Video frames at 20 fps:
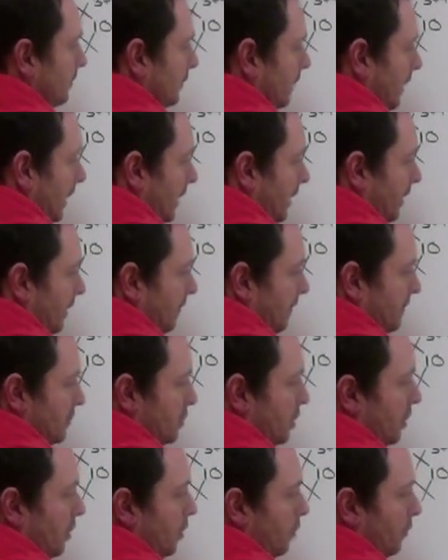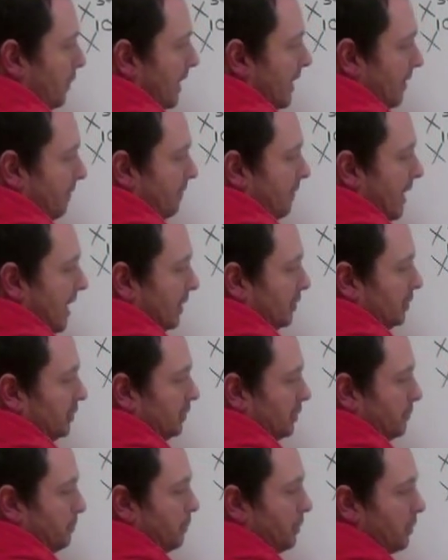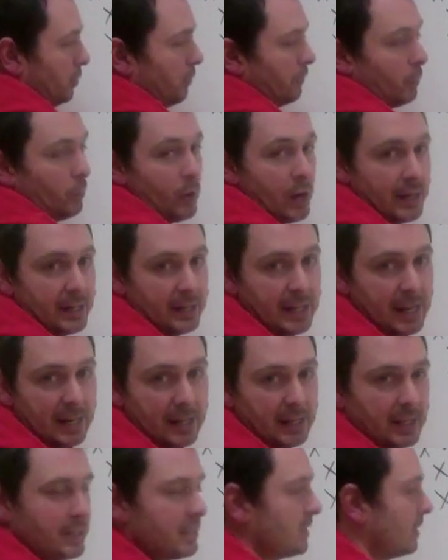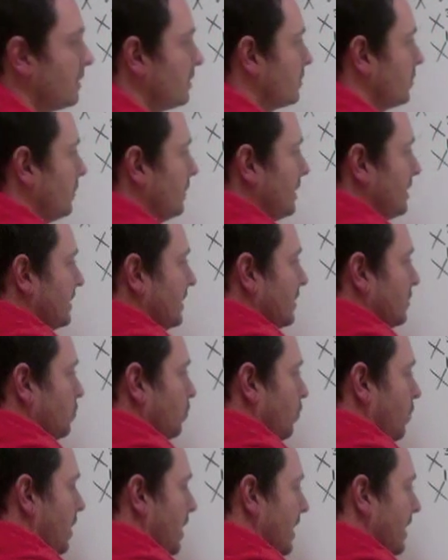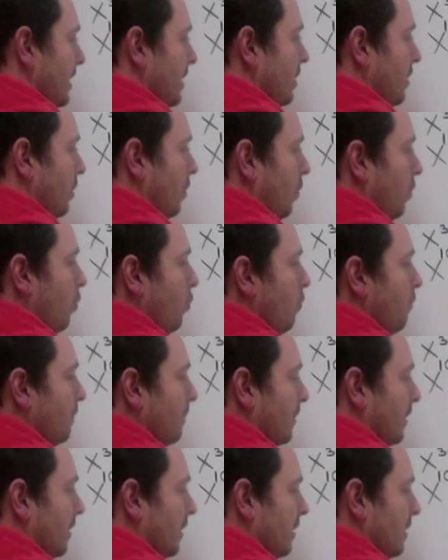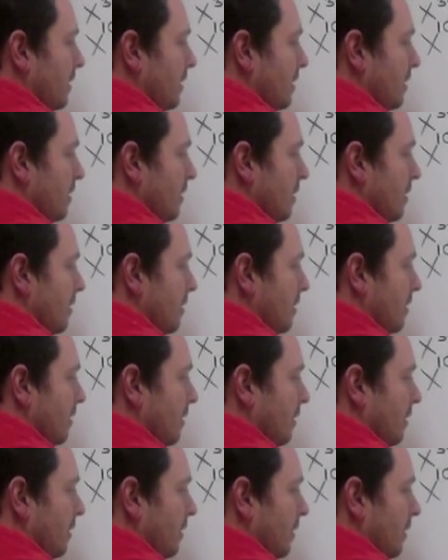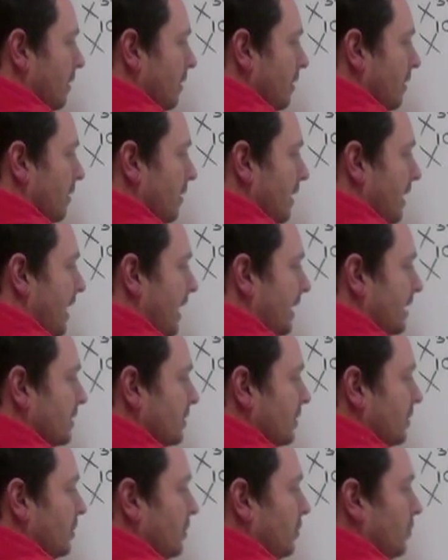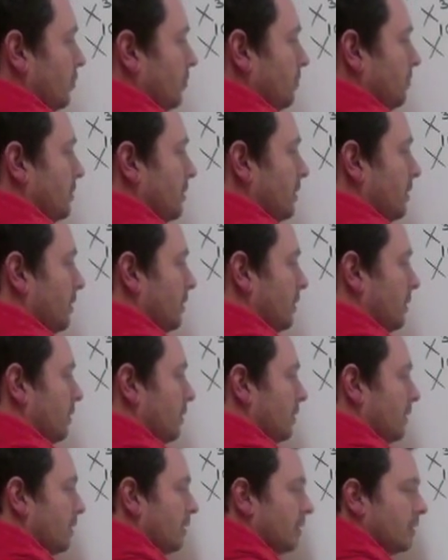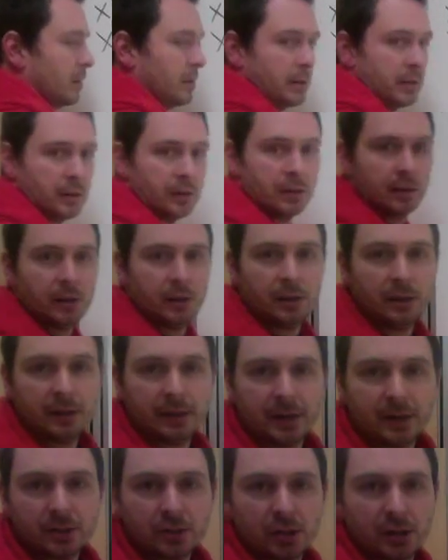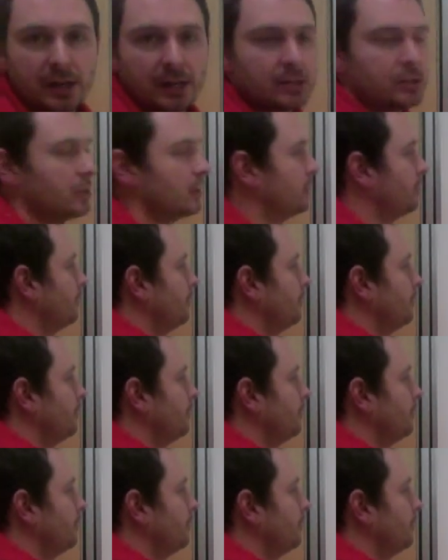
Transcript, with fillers: Okay, if it's not already a fraction, just put it over 1 and then it is. So this is 1 over x cubed. There's our answer.